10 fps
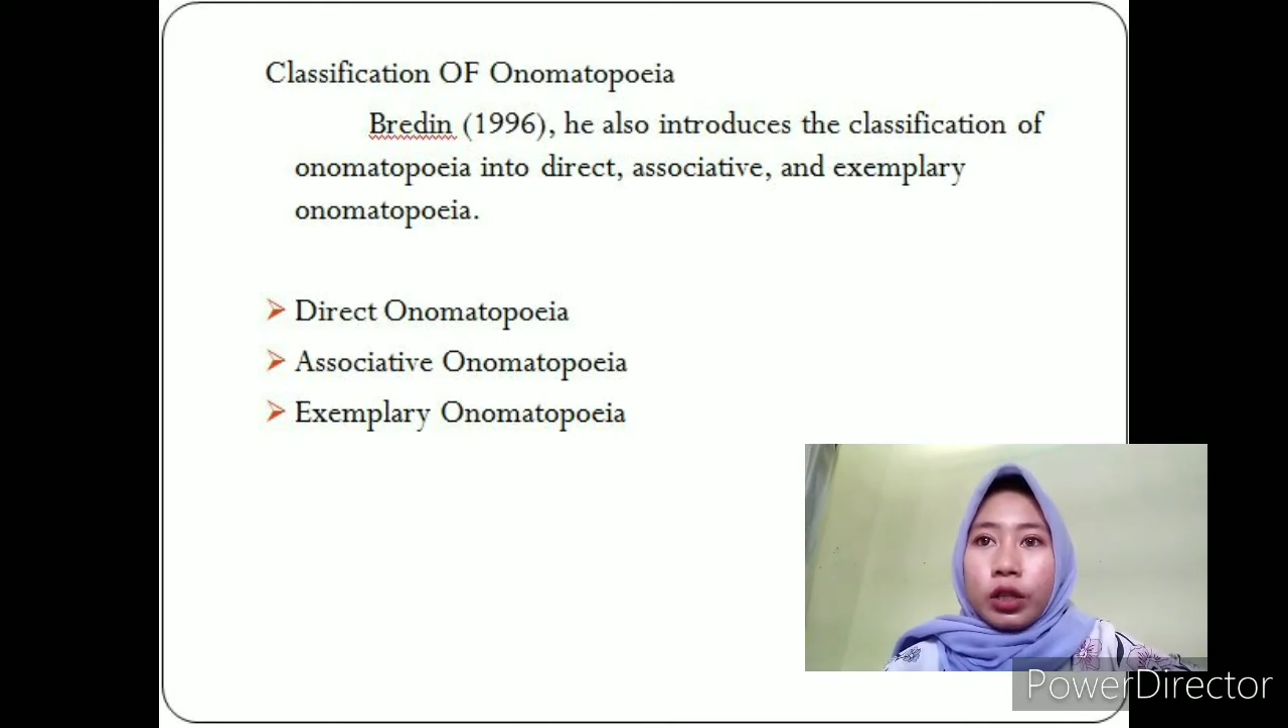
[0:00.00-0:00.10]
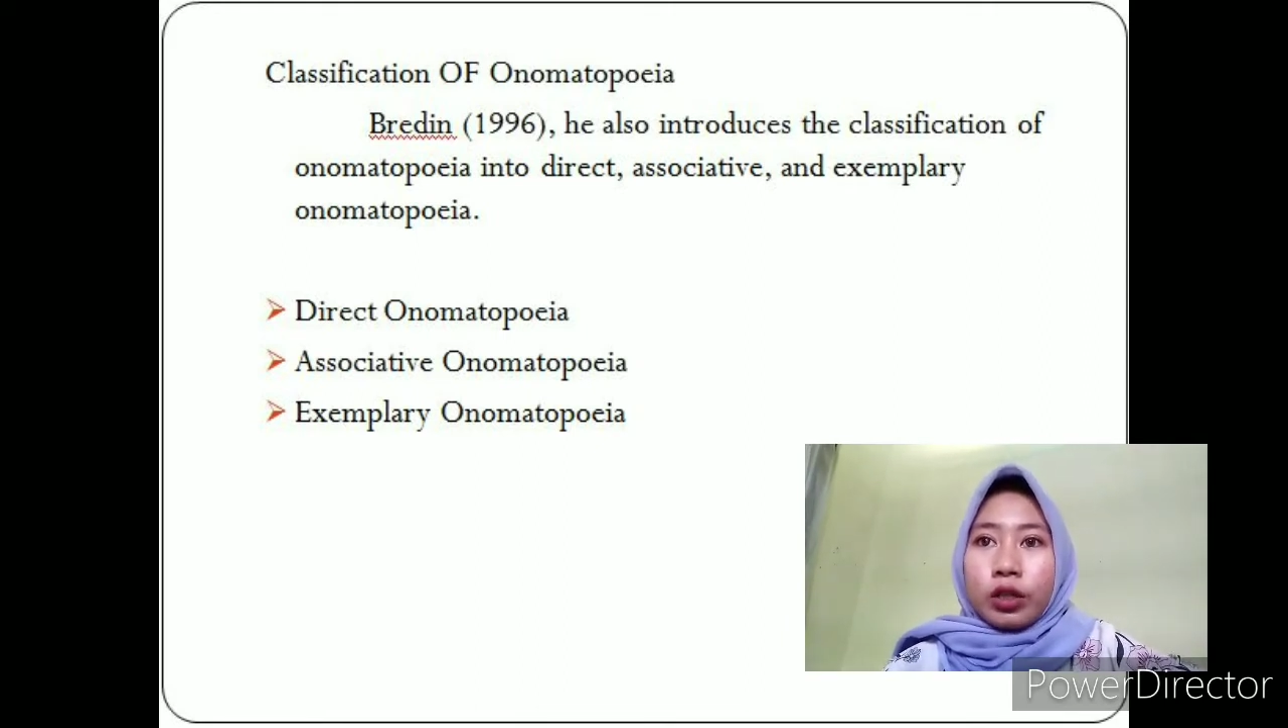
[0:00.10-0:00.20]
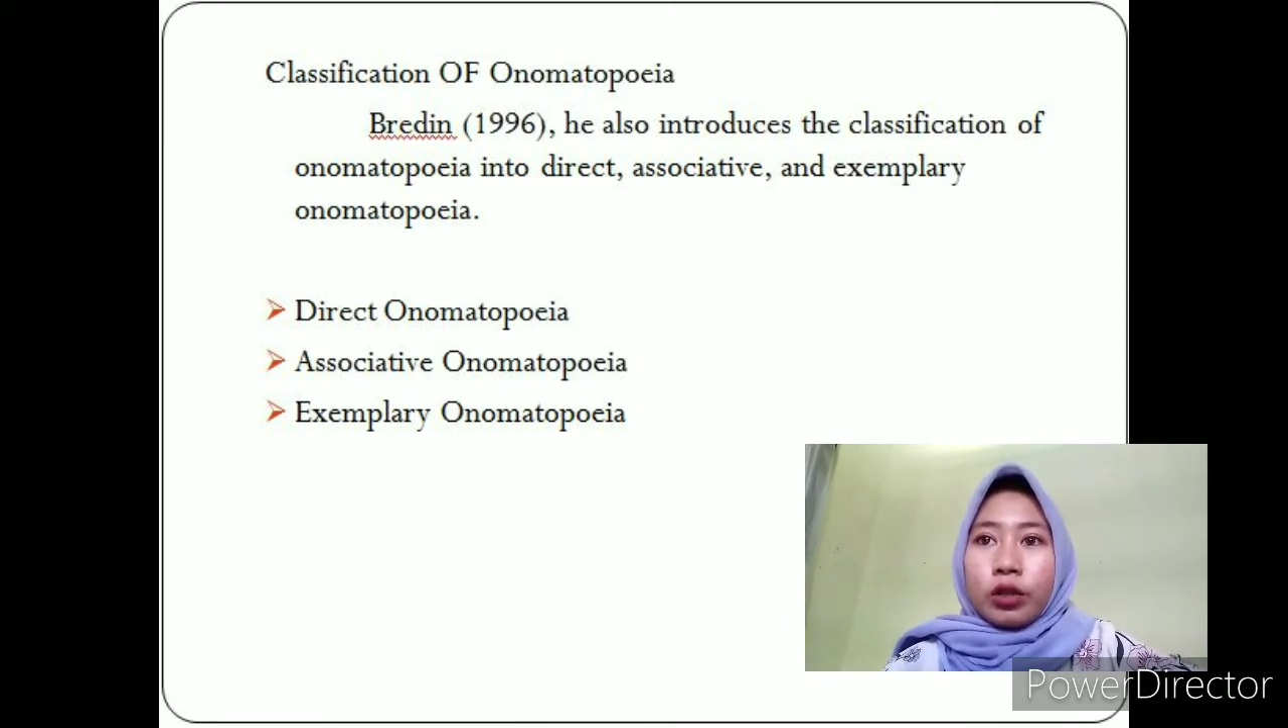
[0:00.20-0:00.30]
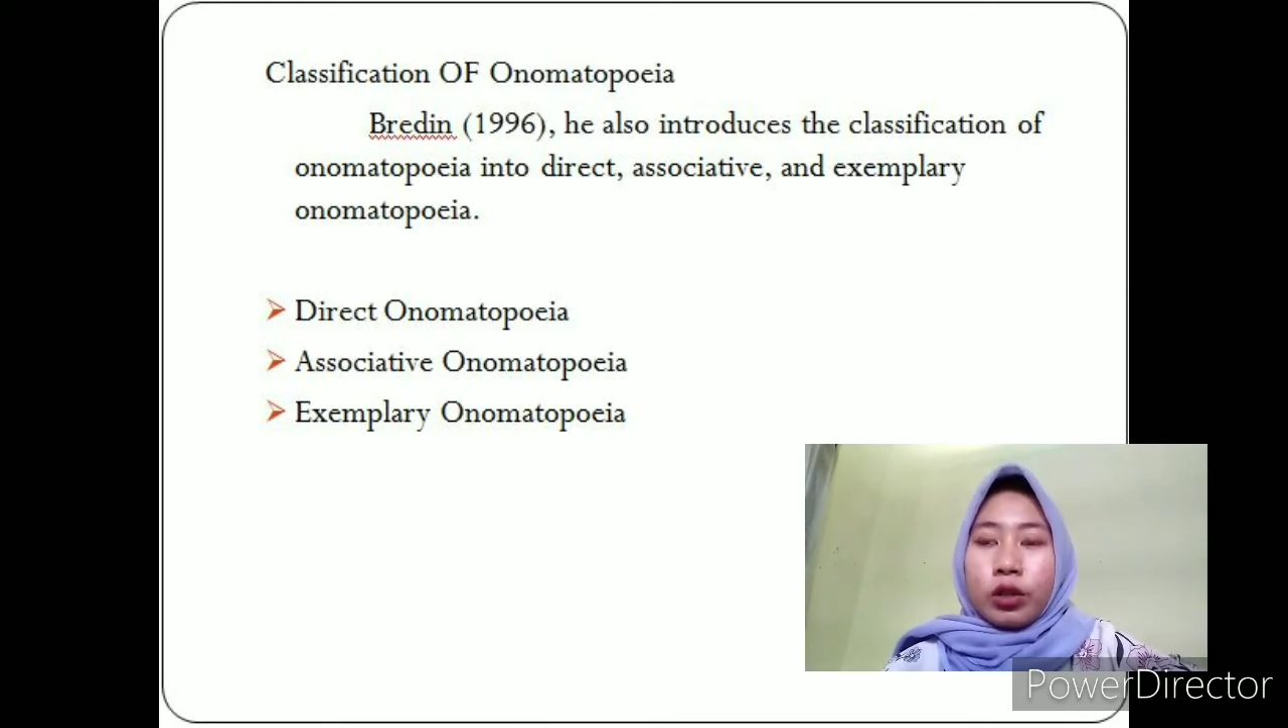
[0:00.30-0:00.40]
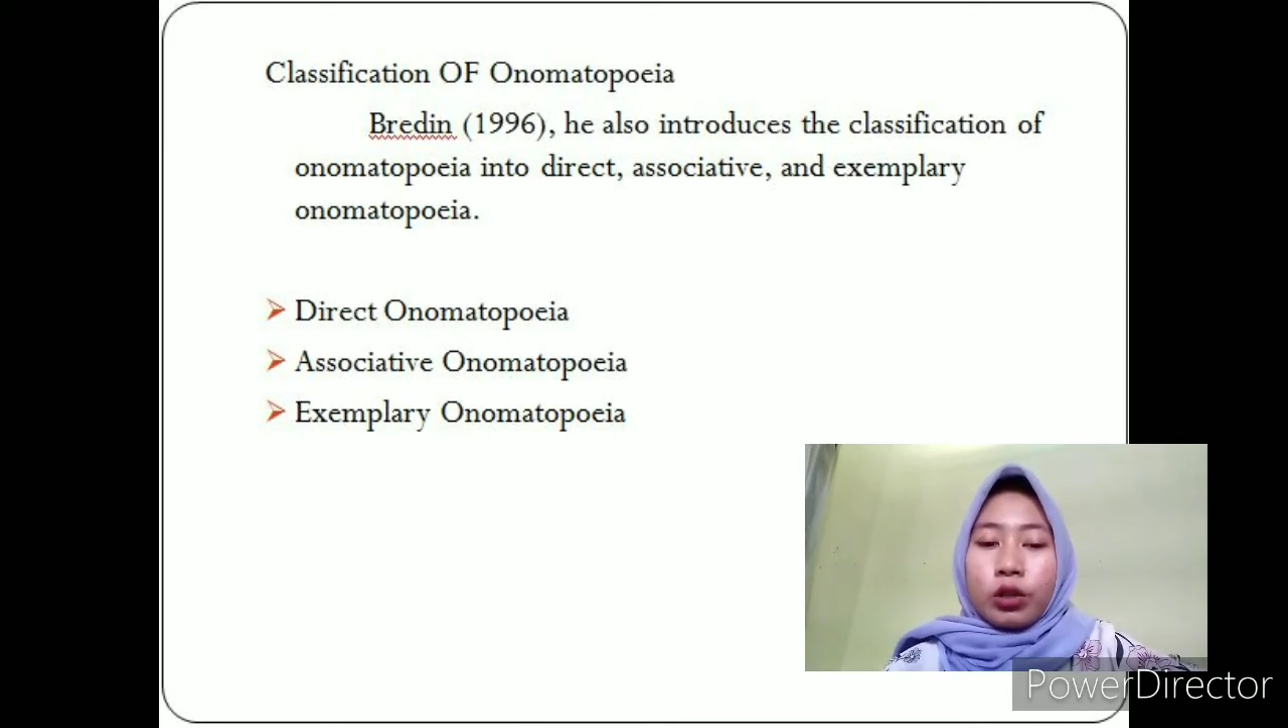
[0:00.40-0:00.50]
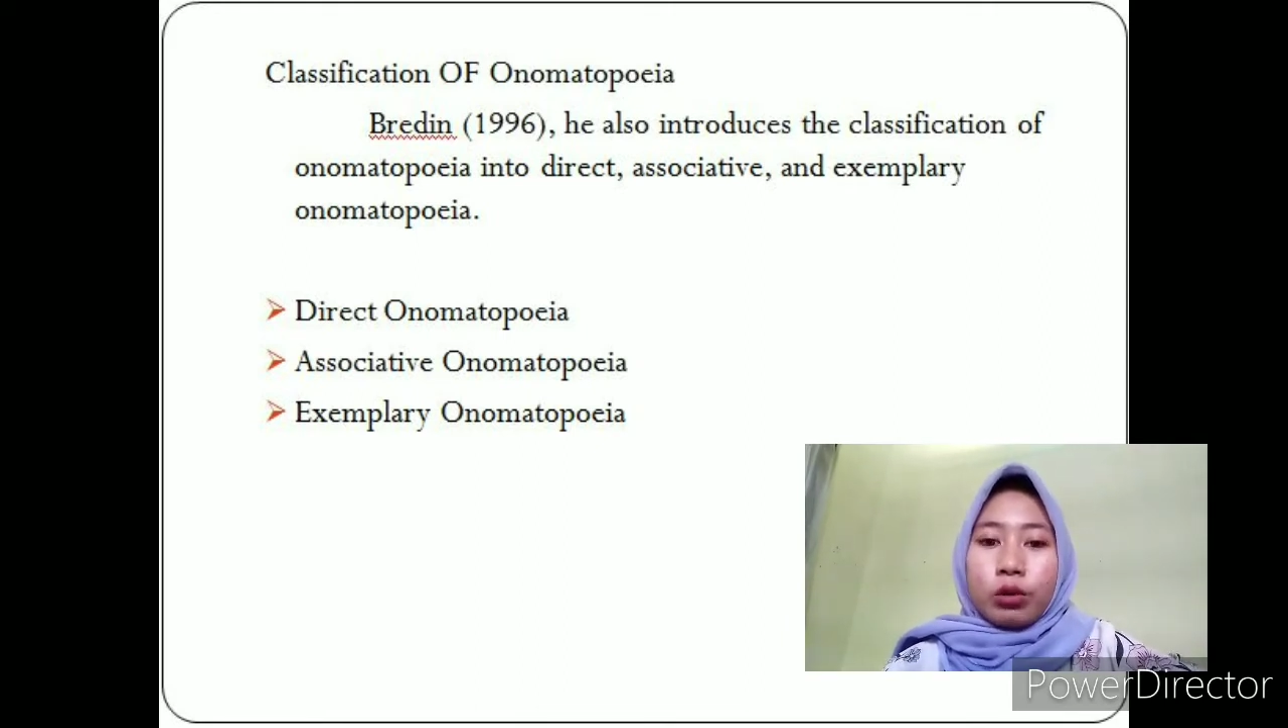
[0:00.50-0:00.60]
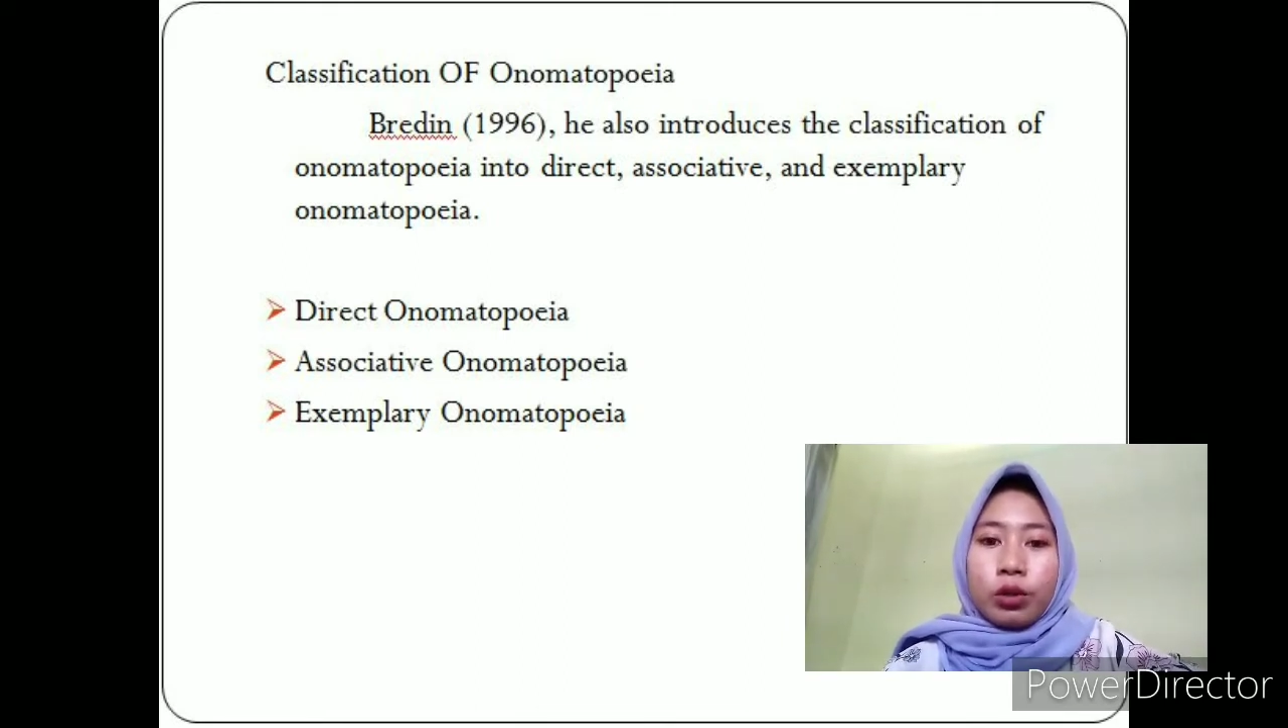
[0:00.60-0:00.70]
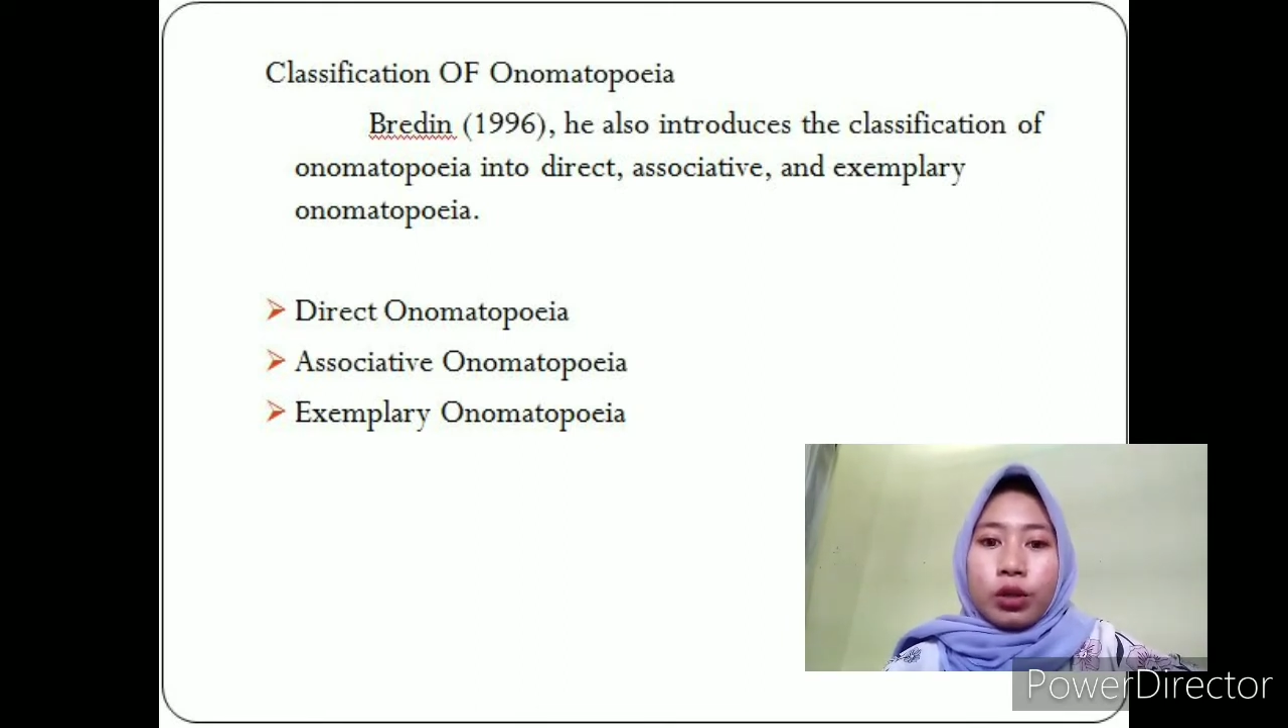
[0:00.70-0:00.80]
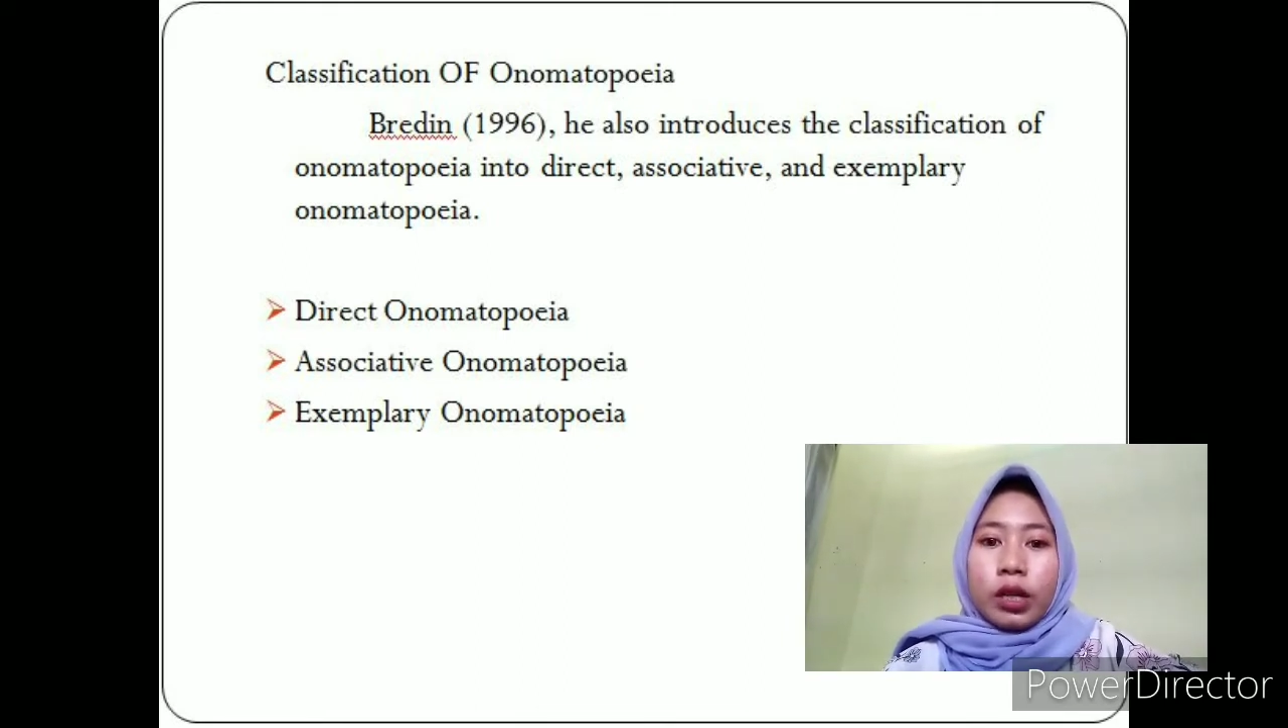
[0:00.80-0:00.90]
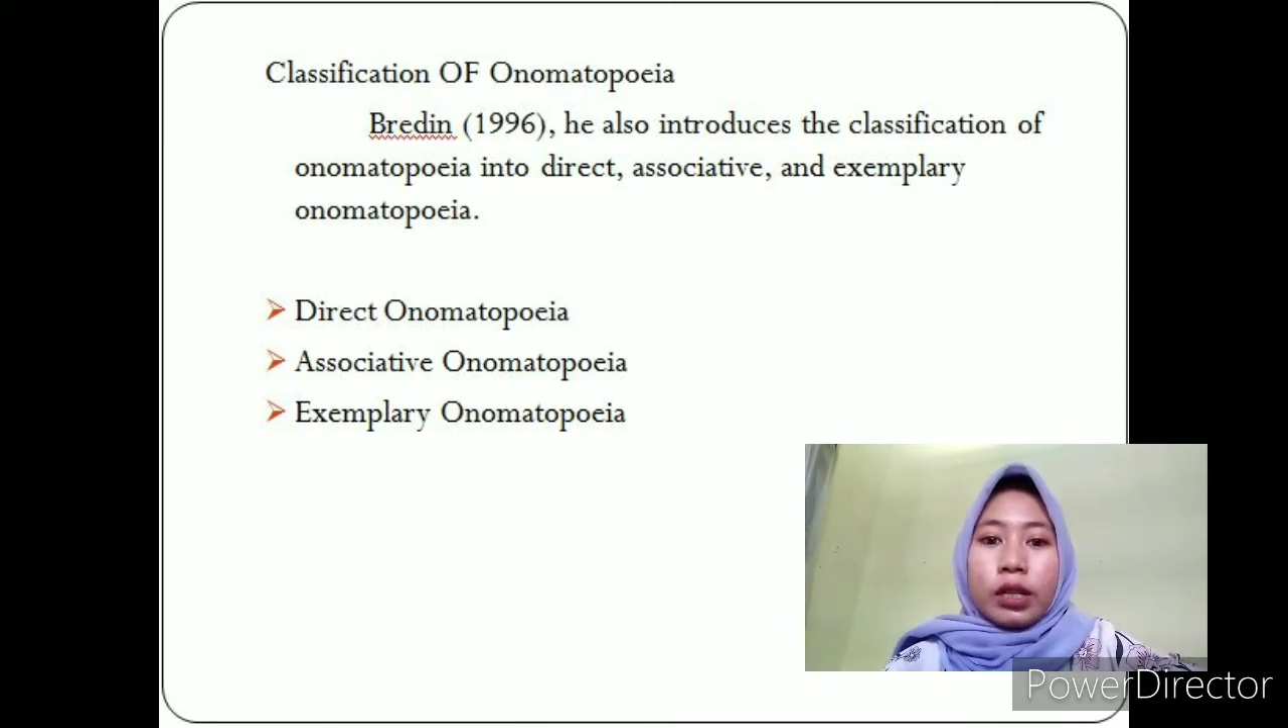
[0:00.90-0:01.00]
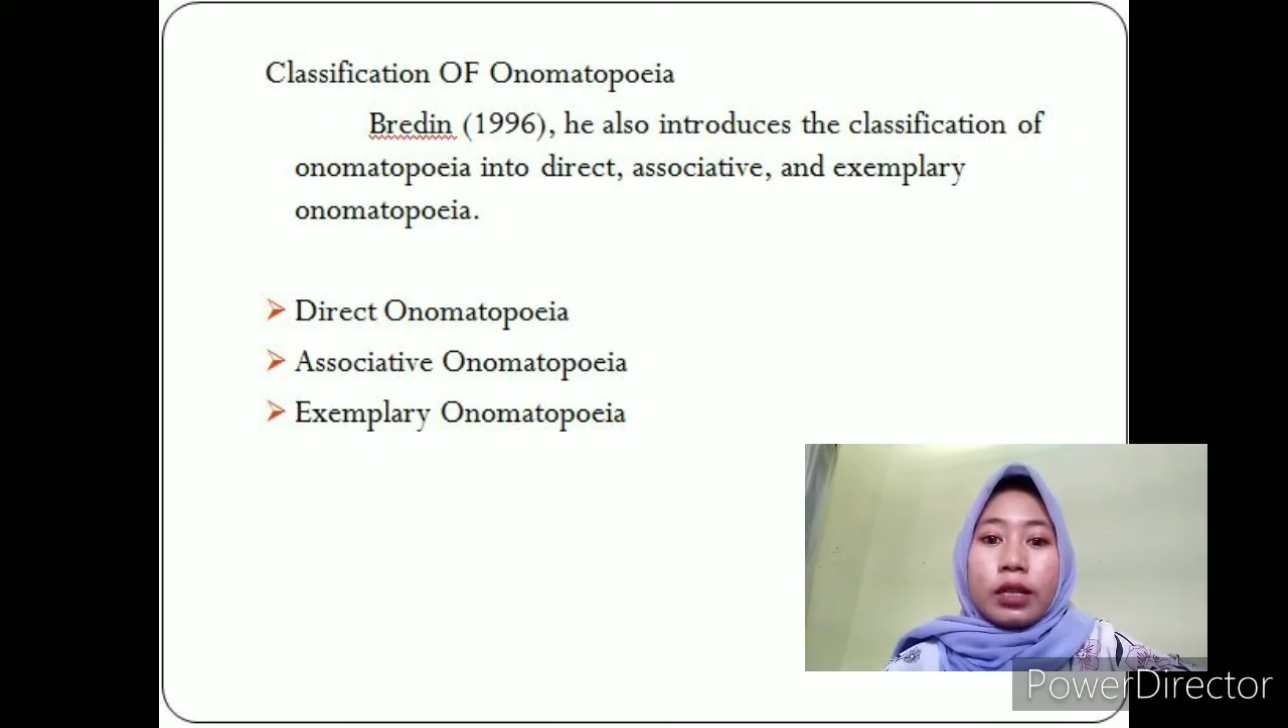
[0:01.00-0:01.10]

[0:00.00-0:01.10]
introduced